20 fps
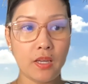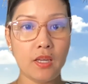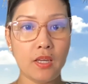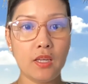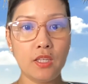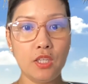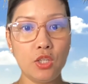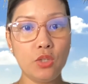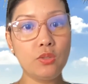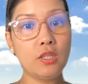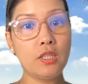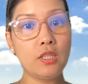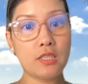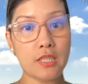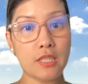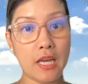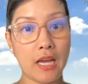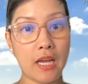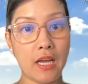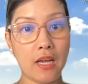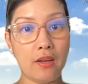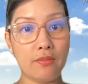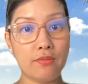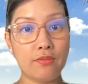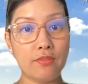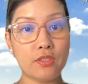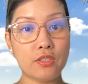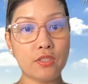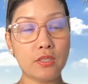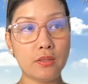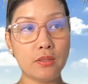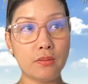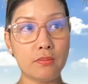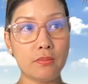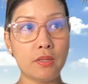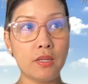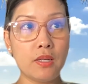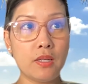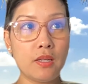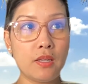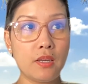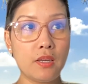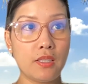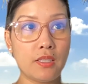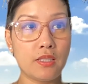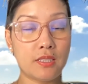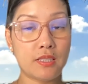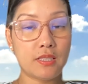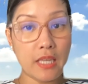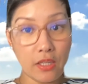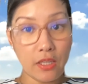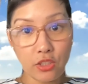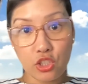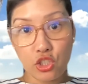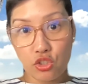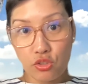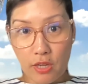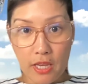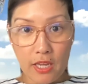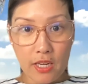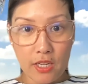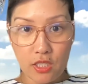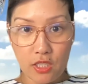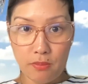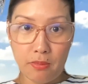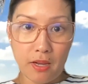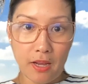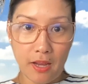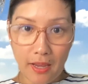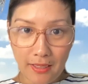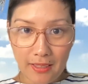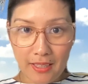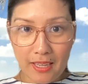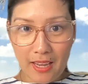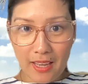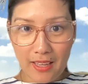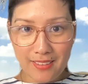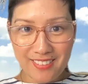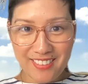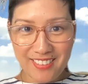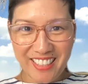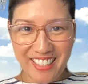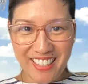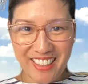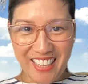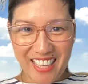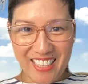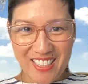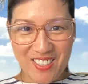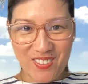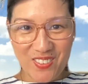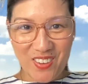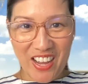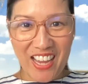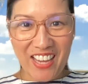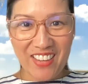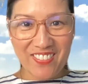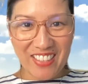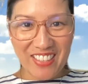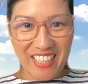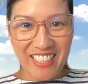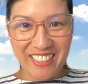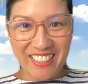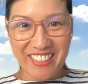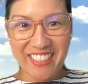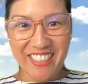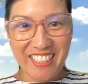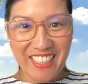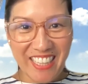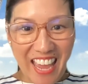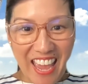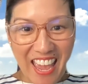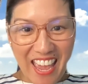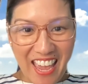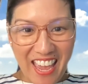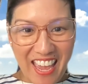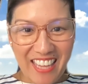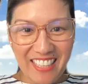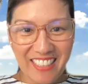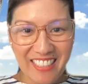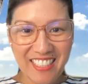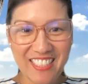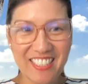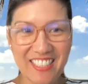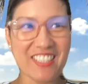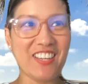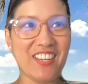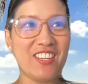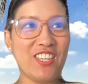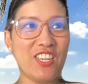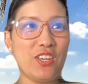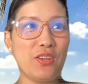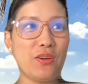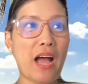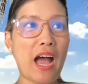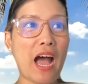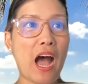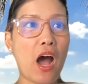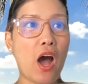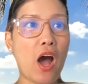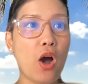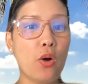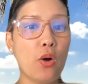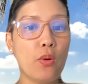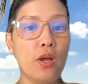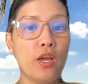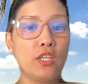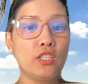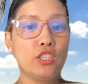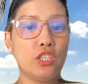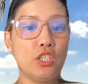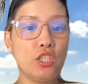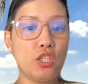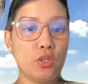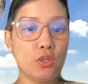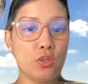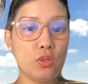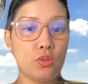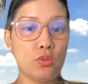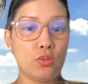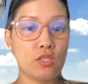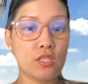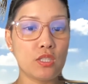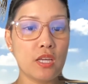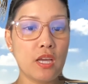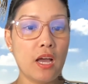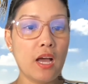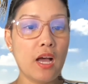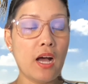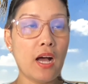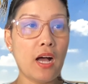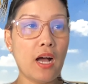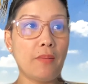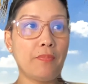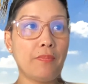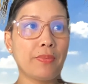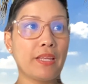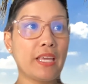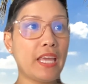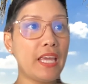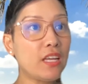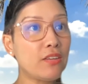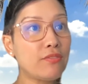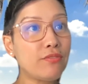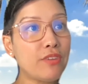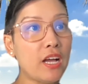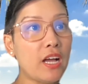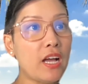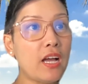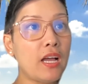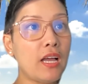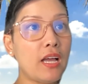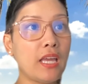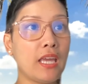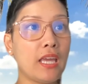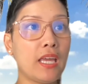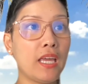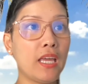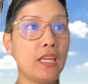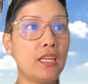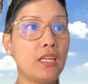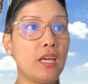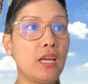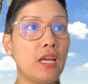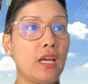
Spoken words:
you need to have some sales strategy behind that. And that's why I'm here today to show you how to use Canva and